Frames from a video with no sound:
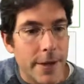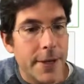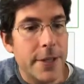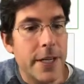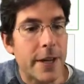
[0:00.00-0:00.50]

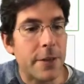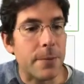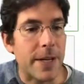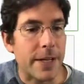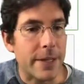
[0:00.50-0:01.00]
Here's another
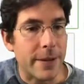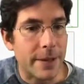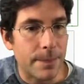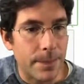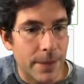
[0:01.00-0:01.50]
way to do it.
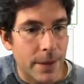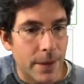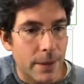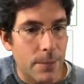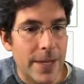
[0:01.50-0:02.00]

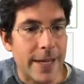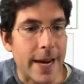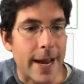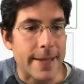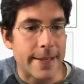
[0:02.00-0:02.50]
We can
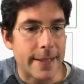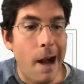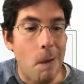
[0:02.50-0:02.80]
ask,